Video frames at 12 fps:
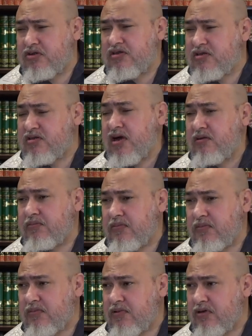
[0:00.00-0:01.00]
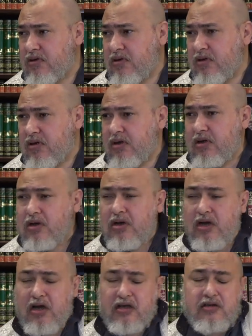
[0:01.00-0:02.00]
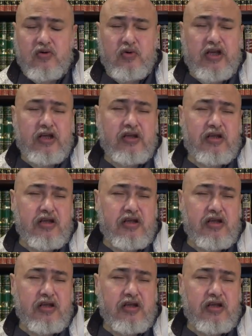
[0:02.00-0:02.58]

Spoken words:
Islam, and the way